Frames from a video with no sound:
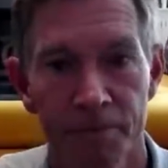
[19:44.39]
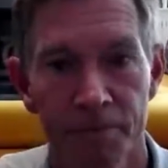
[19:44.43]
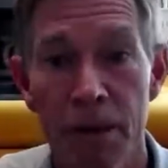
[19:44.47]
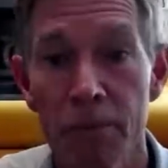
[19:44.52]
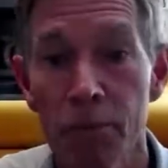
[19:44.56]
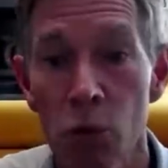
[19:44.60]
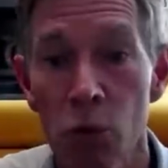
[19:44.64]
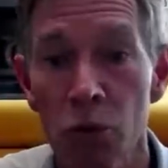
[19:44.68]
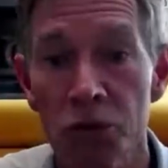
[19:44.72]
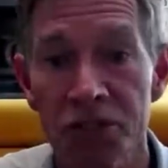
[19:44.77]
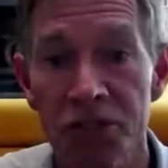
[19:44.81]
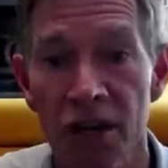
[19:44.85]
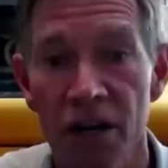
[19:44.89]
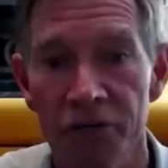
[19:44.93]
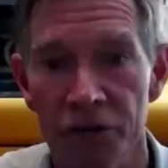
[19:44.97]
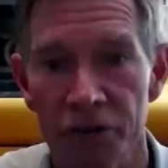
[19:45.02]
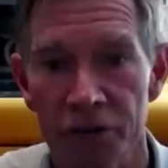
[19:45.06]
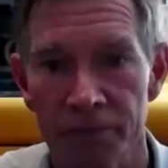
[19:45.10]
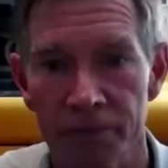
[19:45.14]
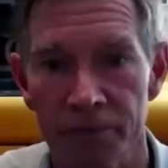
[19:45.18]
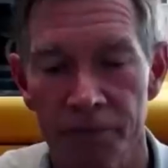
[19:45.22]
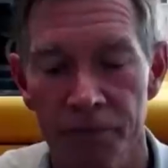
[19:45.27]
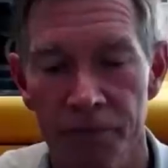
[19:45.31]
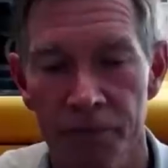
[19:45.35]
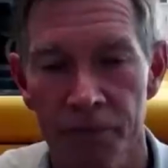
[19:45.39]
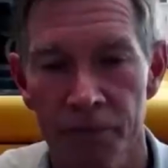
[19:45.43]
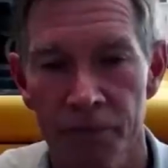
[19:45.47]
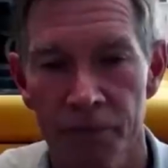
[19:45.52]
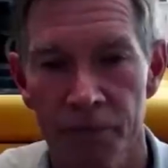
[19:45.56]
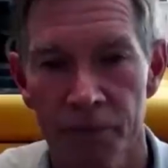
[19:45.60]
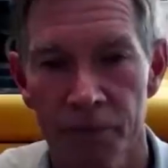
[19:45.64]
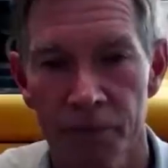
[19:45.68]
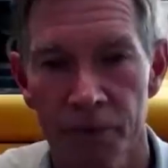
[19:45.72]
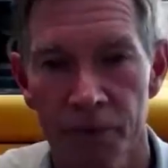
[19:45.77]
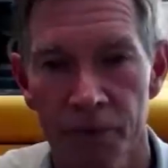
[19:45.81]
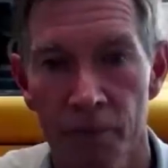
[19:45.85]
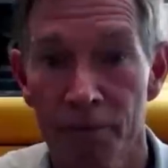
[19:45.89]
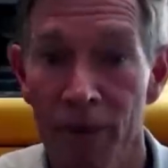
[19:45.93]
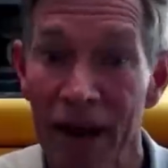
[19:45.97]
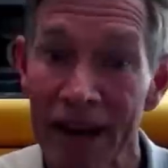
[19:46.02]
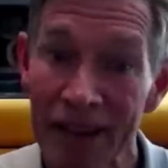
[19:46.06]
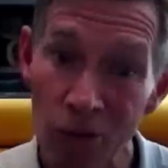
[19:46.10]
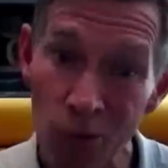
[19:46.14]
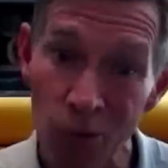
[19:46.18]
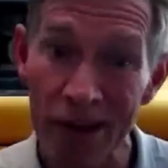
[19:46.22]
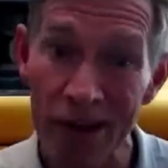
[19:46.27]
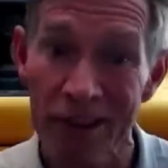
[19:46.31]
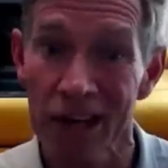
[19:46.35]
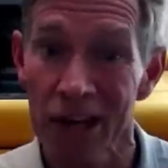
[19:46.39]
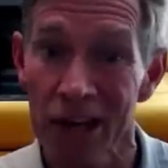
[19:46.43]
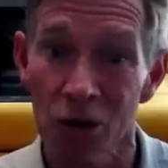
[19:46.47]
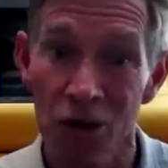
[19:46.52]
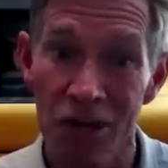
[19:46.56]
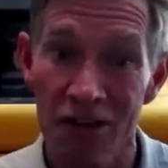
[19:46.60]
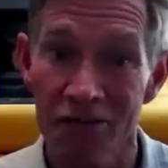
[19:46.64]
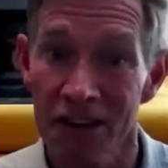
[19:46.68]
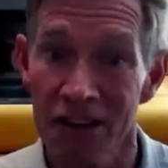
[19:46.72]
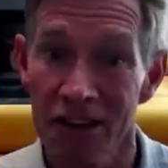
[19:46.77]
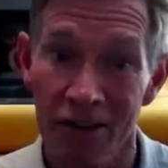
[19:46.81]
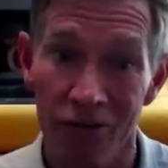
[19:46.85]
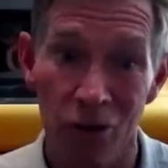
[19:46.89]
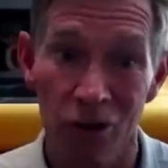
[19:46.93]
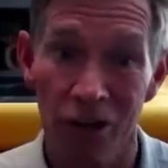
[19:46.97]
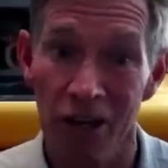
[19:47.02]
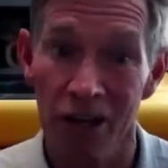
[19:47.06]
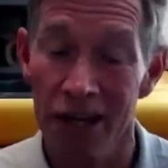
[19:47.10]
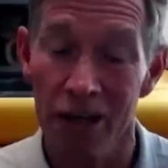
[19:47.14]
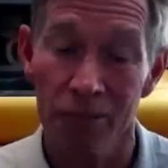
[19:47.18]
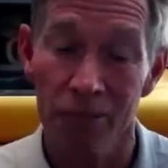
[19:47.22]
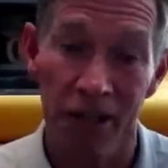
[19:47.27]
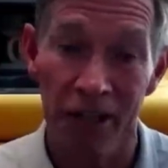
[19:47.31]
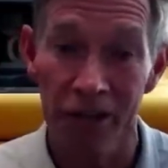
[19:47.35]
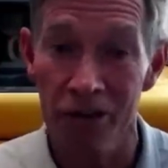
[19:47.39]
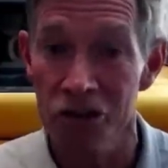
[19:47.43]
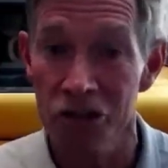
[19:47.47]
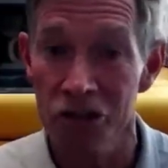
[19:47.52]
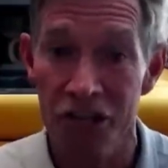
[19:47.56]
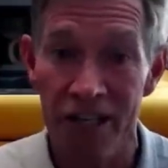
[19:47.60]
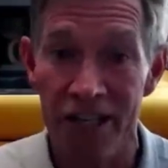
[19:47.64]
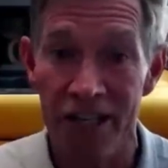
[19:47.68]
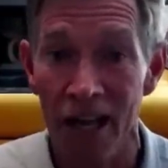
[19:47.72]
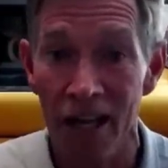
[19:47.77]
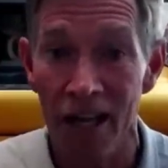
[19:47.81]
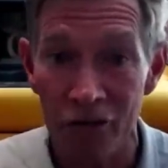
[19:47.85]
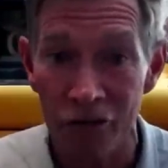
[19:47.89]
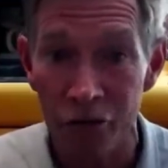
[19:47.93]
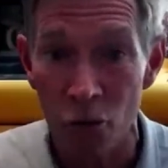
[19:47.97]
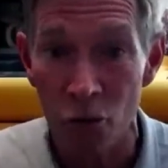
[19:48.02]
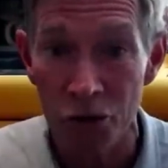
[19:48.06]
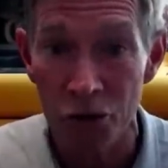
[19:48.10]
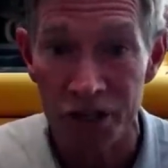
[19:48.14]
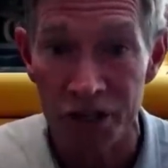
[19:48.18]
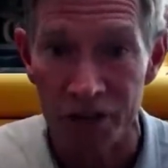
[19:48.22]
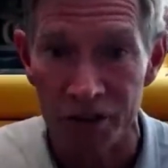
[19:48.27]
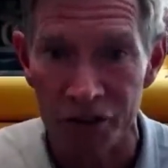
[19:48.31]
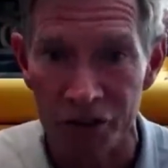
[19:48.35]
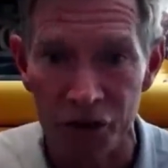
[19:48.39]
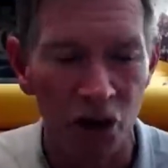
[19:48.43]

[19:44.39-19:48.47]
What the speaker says: people will suffer. By the way, they don't even have reliable energy in California.